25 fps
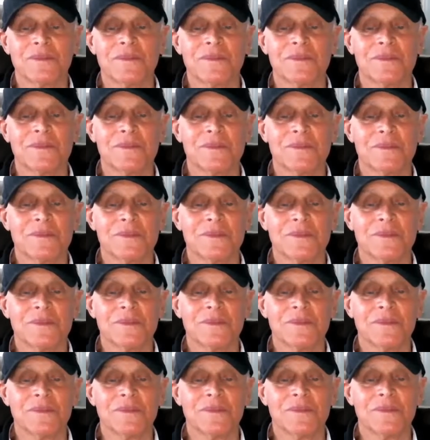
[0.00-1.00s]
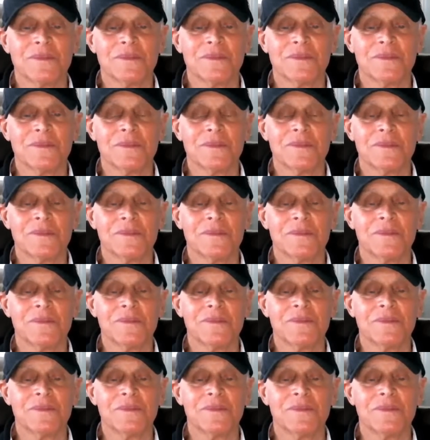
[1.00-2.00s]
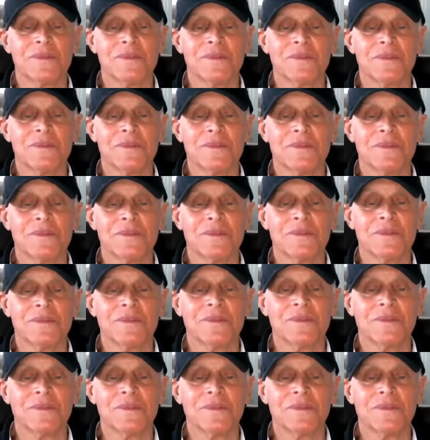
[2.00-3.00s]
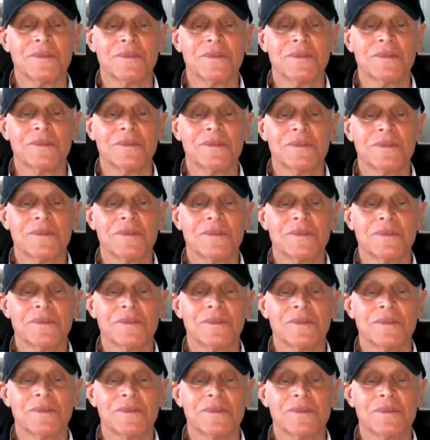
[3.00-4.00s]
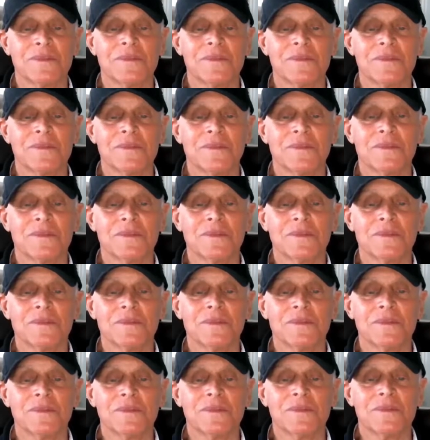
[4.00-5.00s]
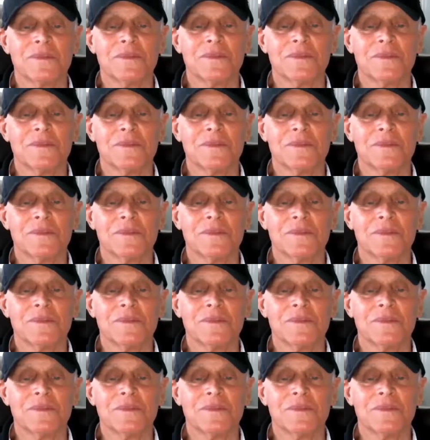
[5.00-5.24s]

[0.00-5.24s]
(not speaking)